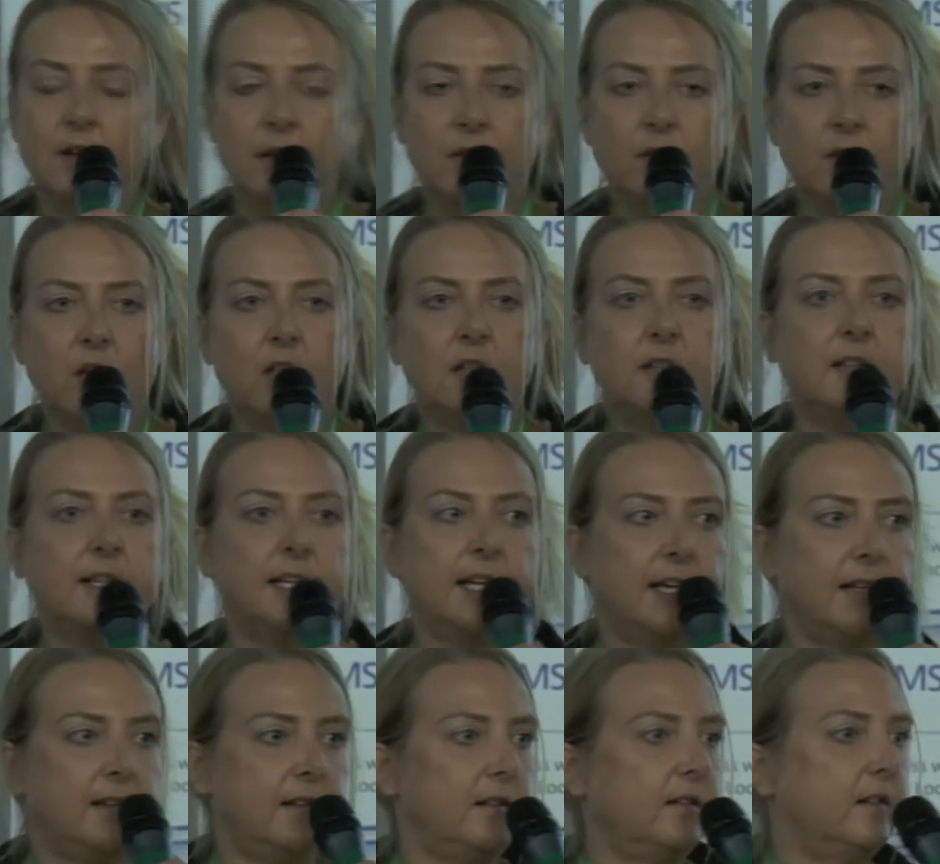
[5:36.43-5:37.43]
not
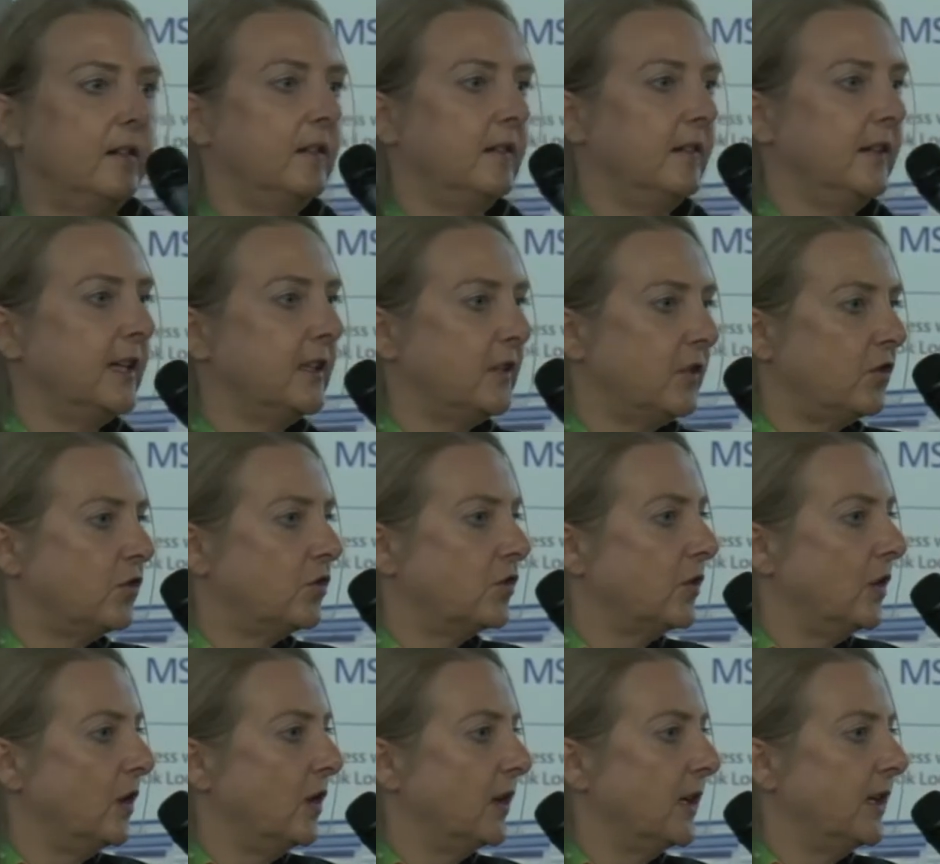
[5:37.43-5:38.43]
yet that
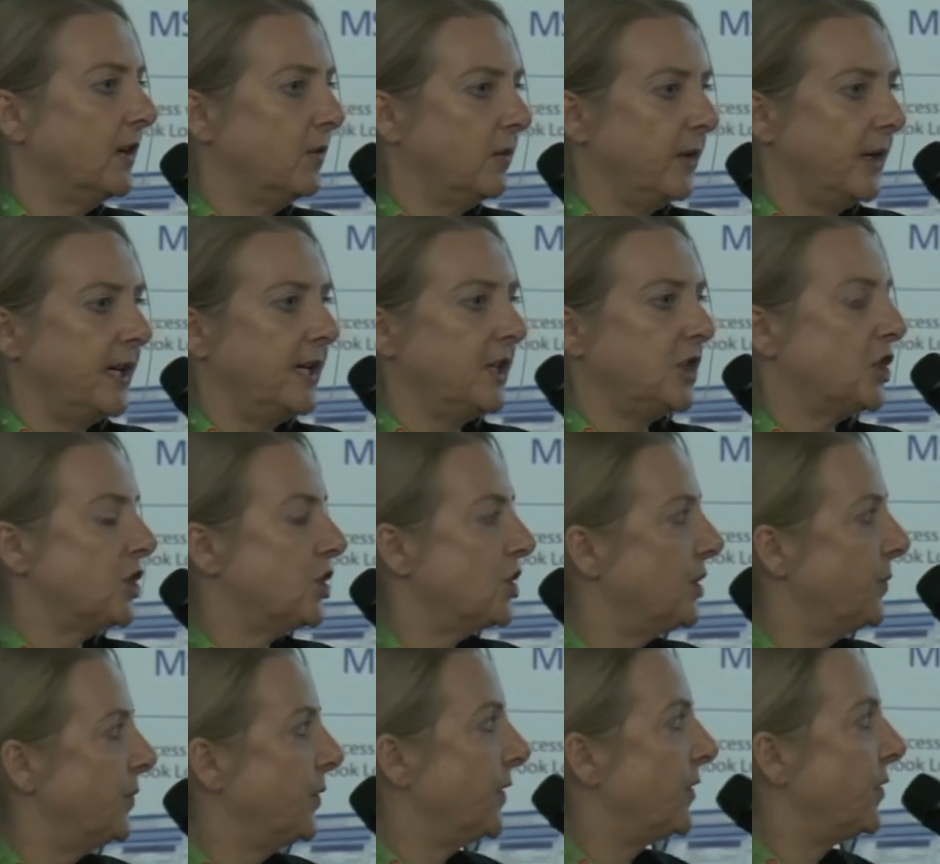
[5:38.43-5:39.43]
strong in a
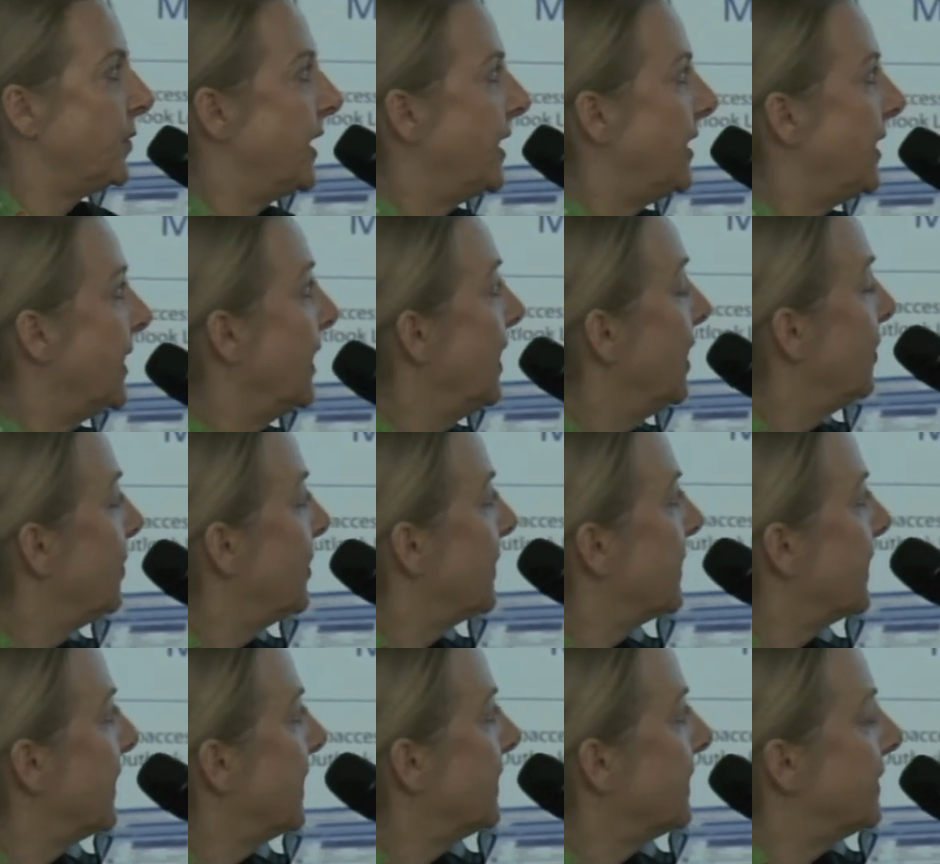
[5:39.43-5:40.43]
relationship with ready
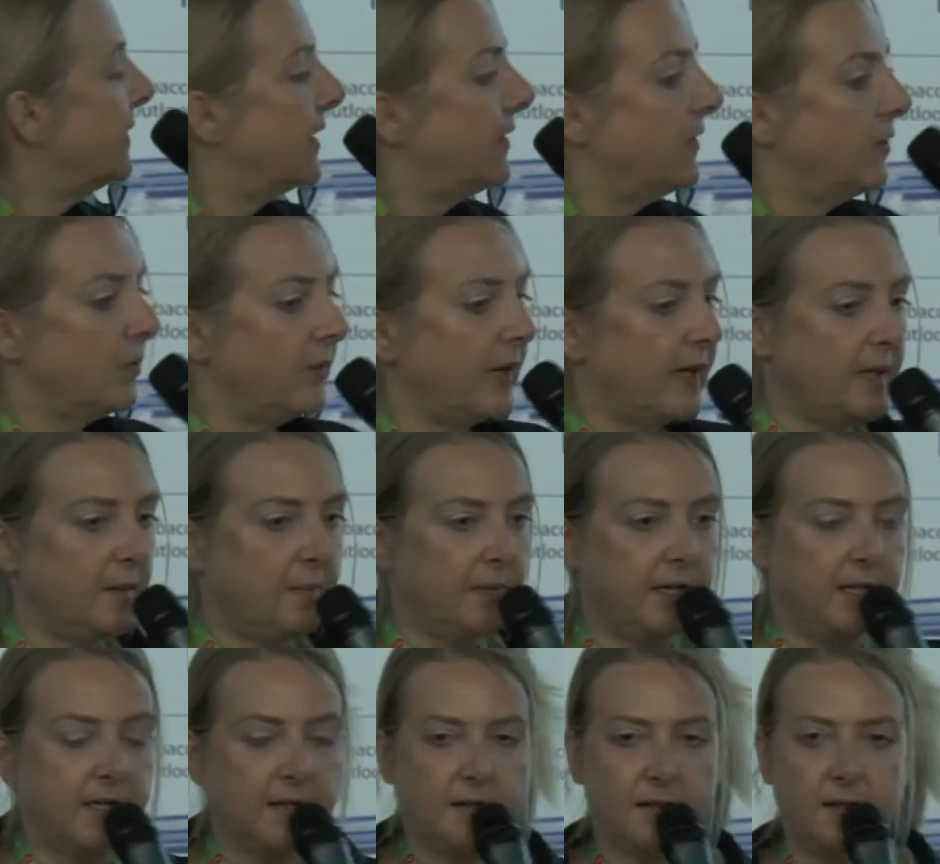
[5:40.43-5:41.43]
with us and the ready
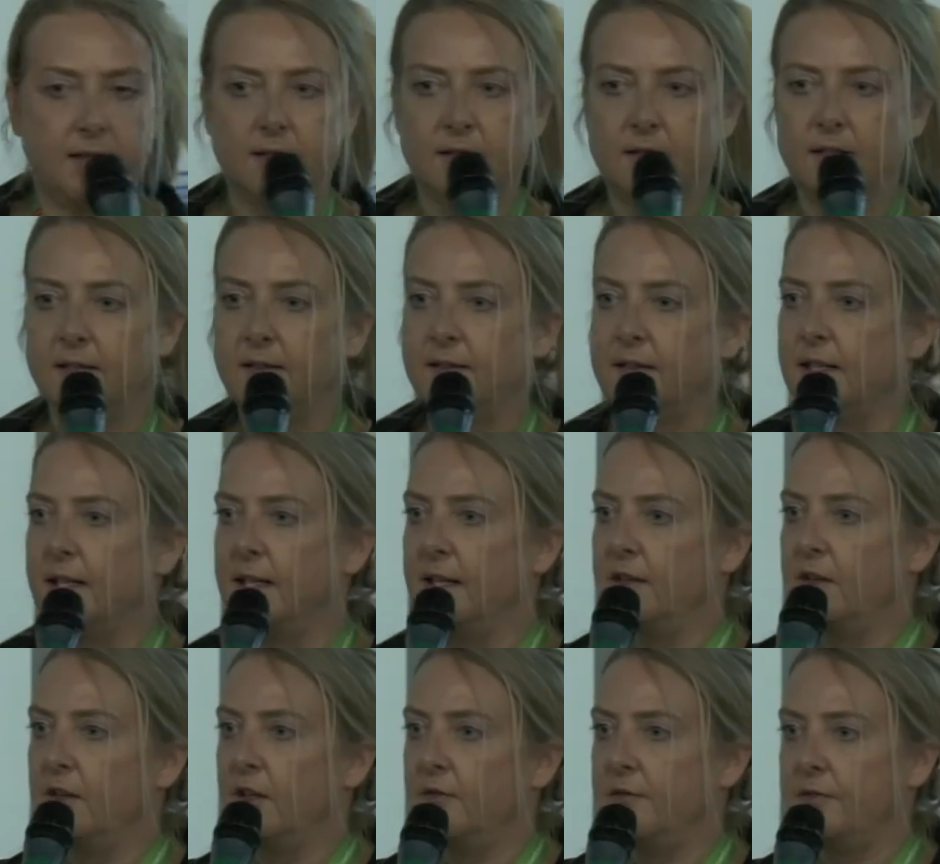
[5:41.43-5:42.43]
partners that's
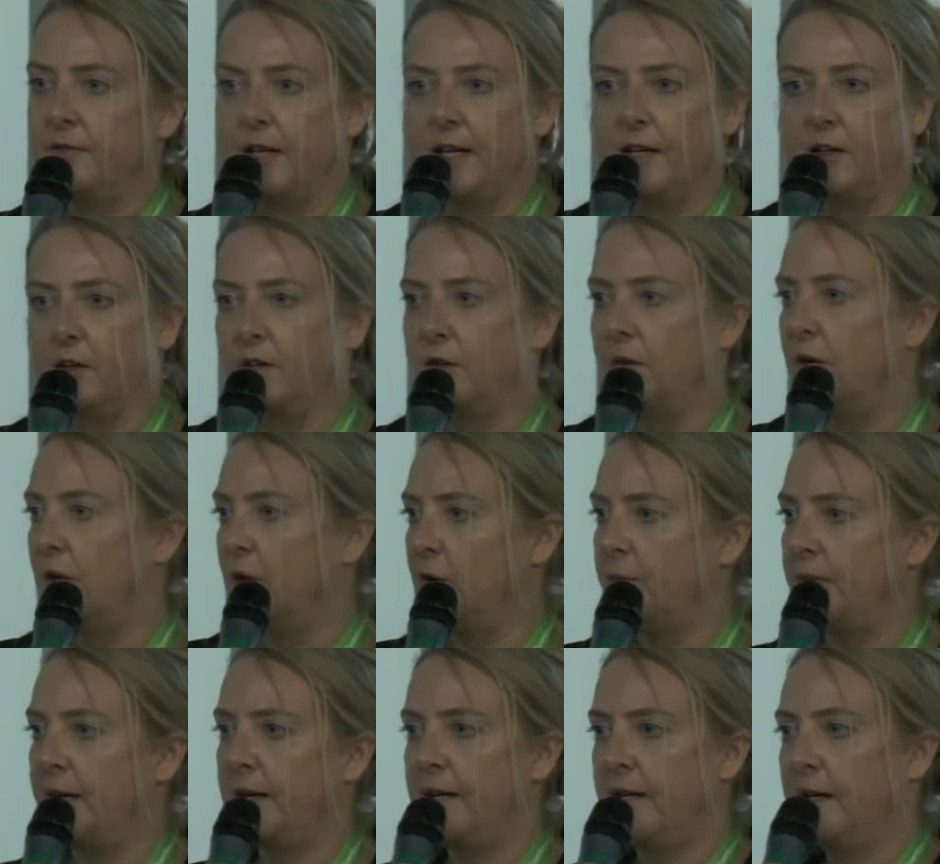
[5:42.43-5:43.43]
kind of i don't know how
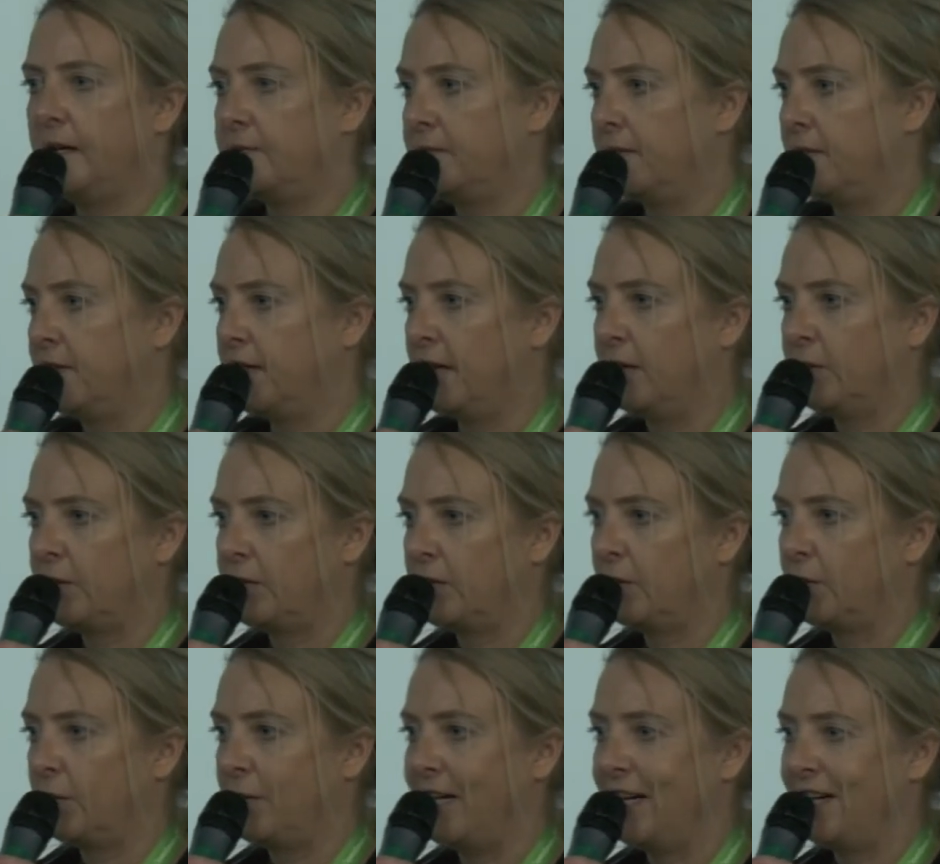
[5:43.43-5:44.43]
many
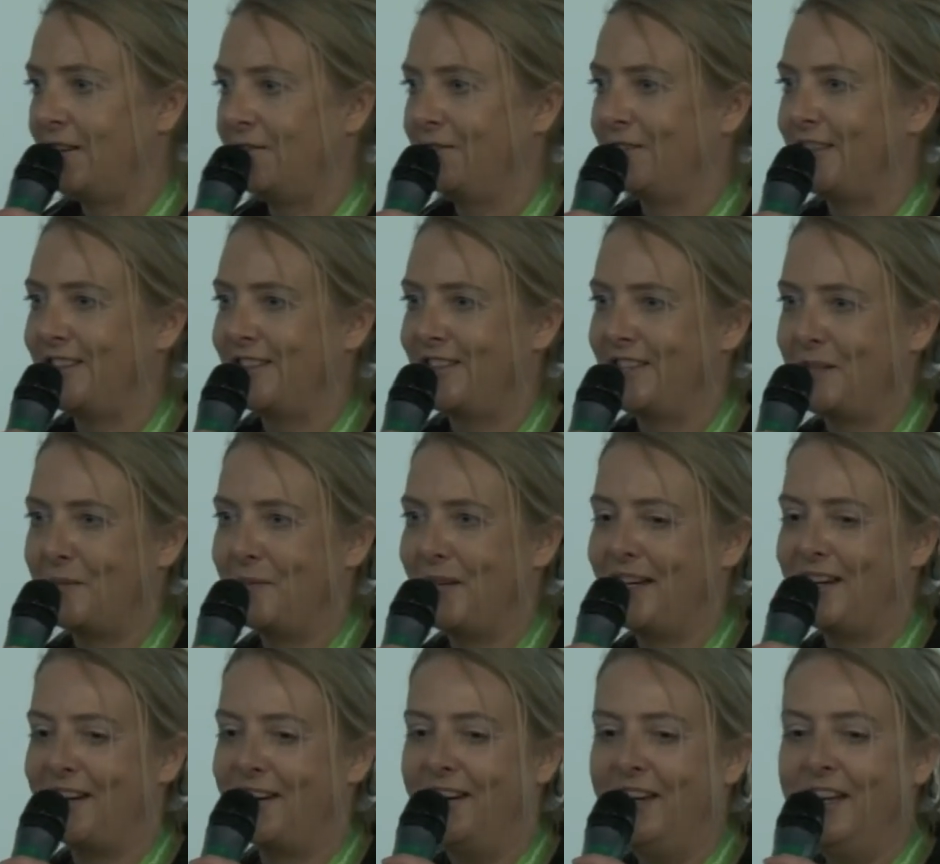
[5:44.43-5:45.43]
thousands we have there in
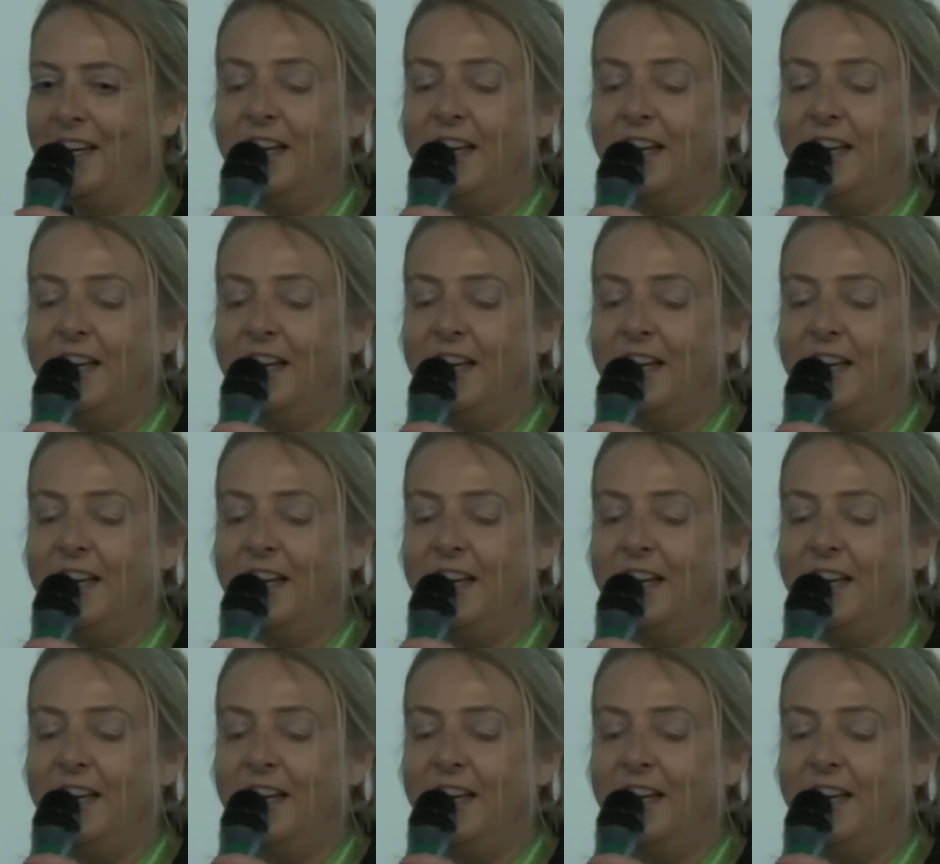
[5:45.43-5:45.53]
EMEA.